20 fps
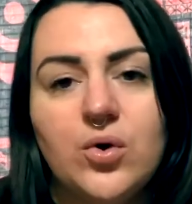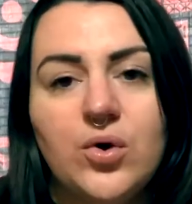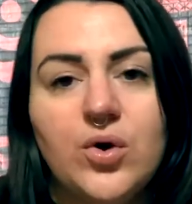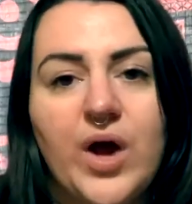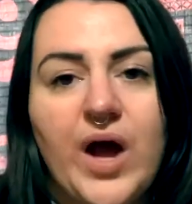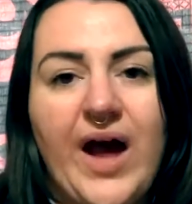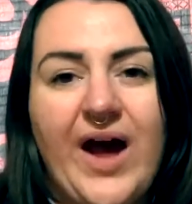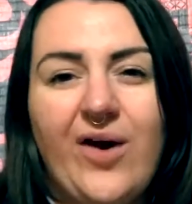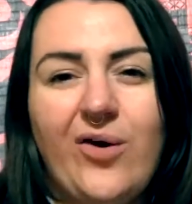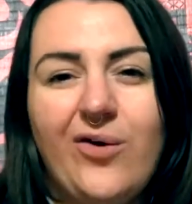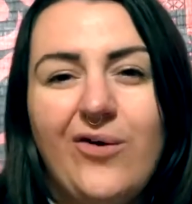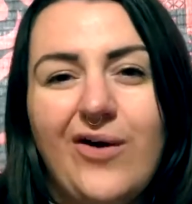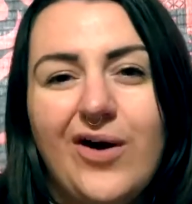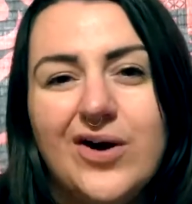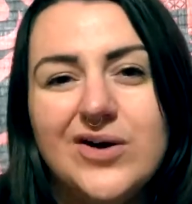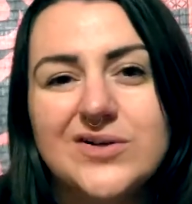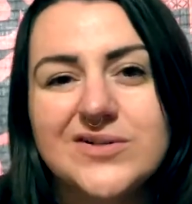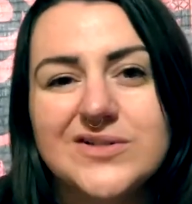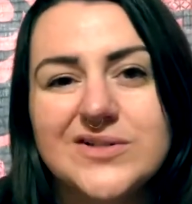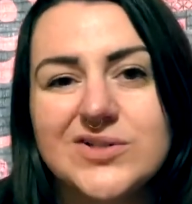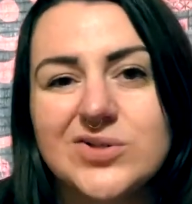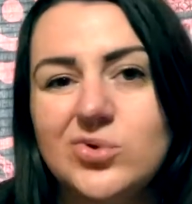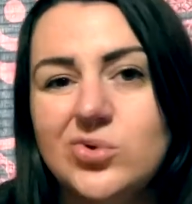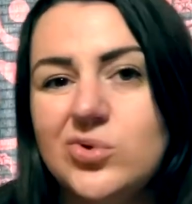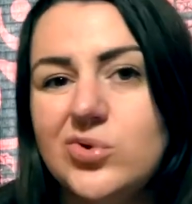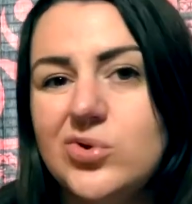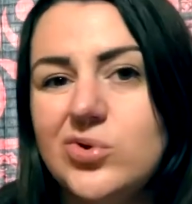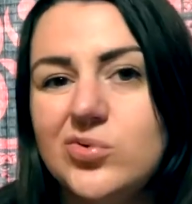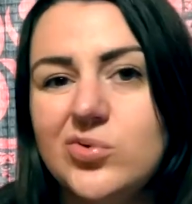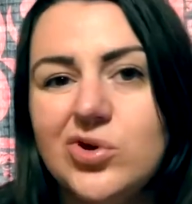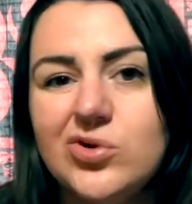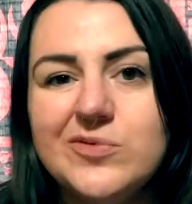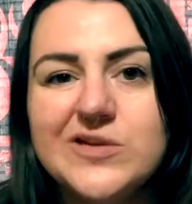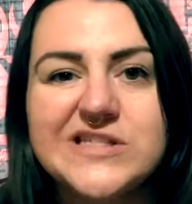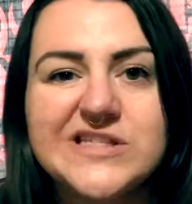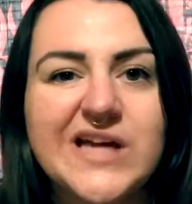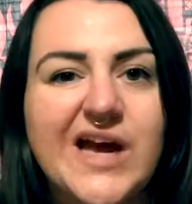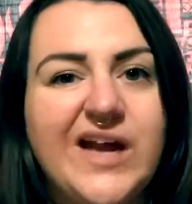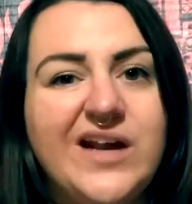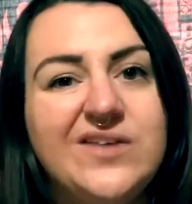how our school room is
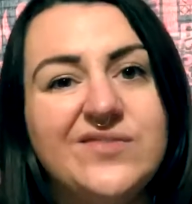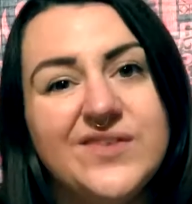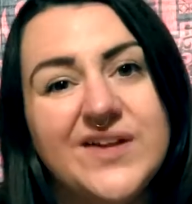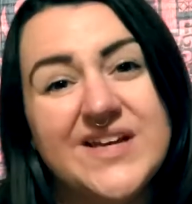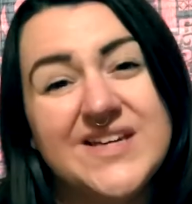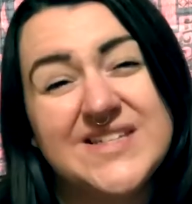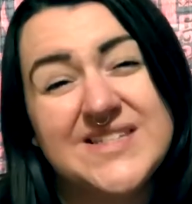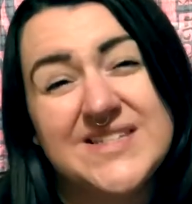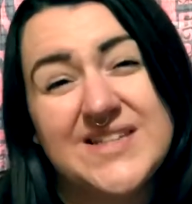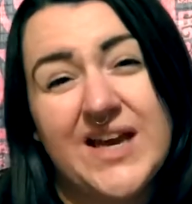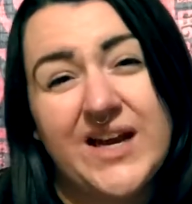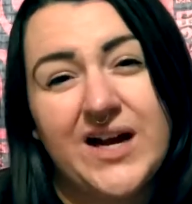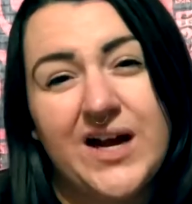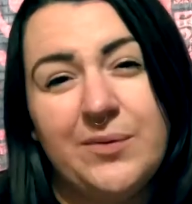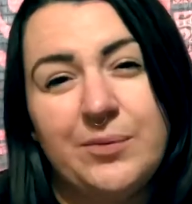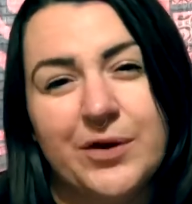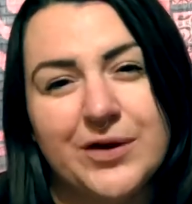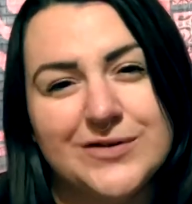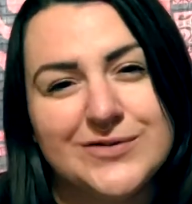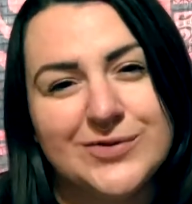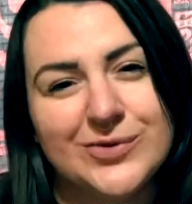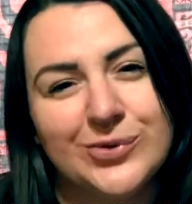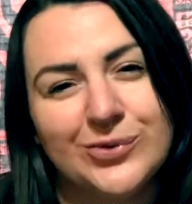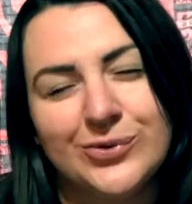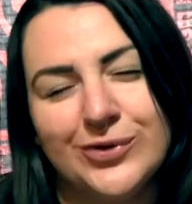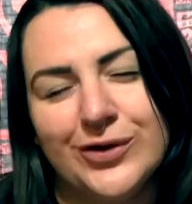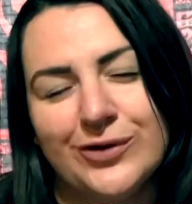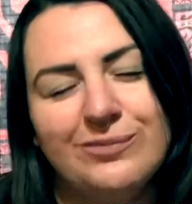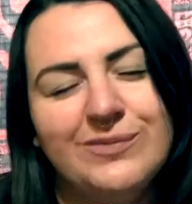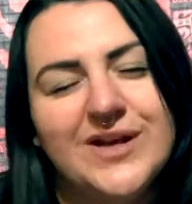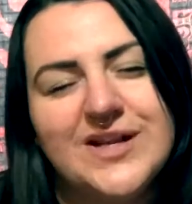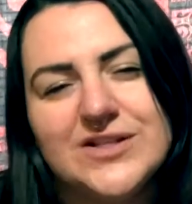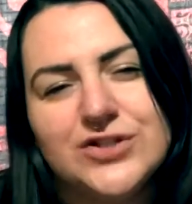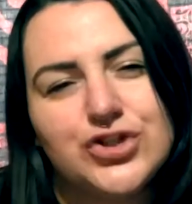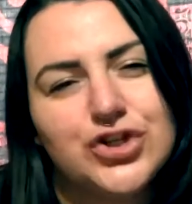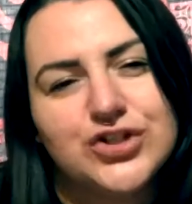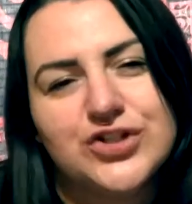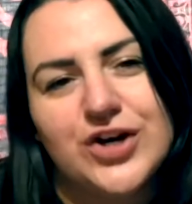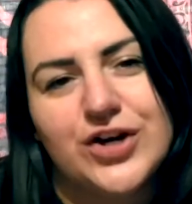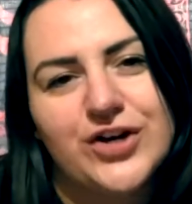kind of like set up. Our school room, it's
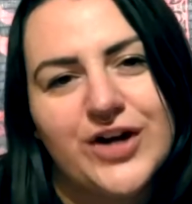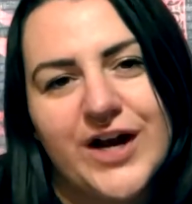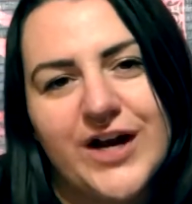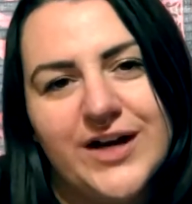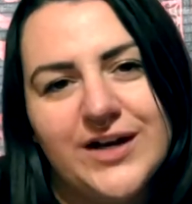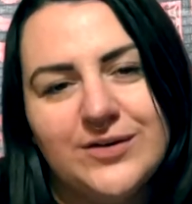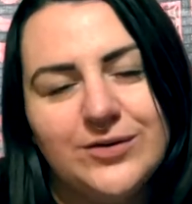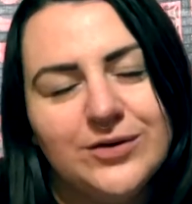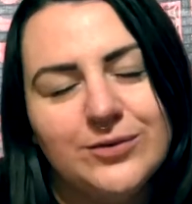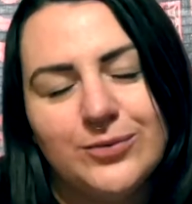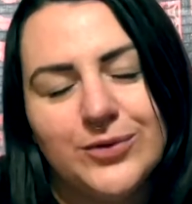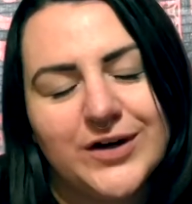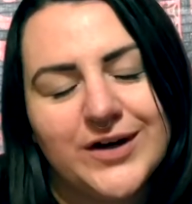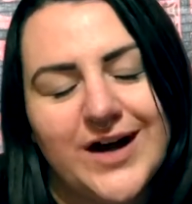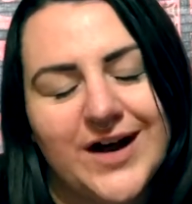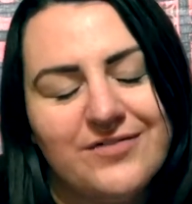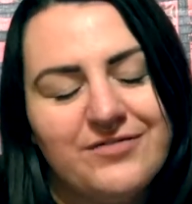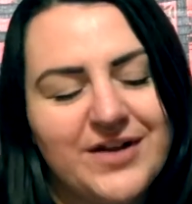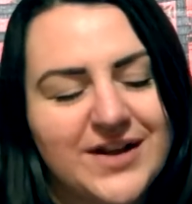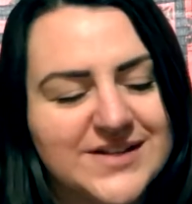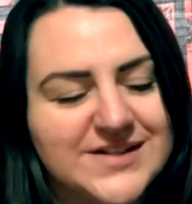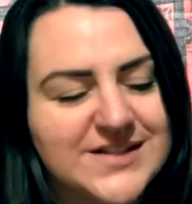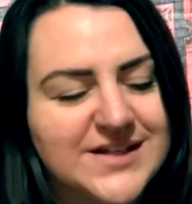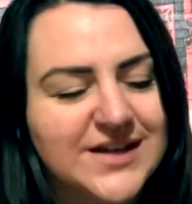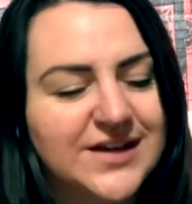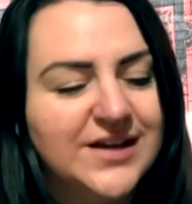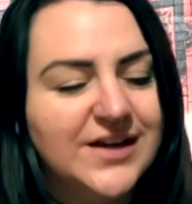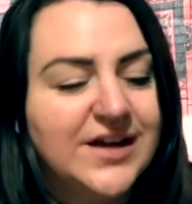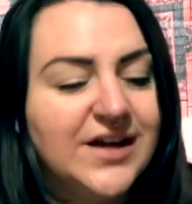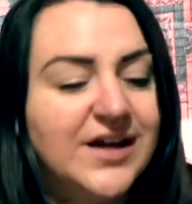just our dining room, we're not fancy.